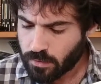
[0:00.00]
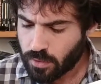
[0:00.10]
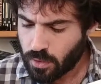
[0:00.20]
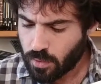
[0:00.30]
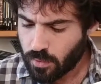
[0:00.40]

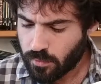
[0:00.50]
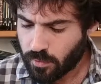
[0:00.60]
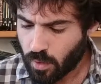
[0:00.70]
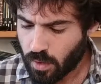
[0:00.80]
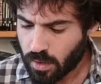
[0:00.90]
two,
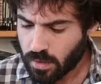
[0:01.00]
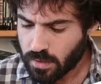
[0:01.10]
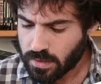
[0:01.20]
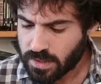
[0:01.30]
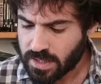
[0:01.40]

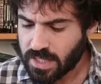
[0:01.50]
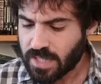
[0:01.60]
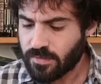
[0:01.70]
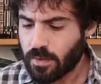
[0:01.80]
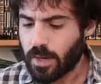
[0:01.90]
four, six
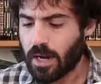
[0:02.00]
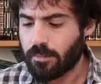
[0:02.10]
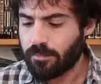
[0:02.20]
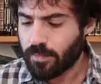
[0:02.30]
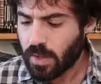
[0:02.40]
lines from the
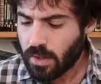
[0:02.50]
bottom.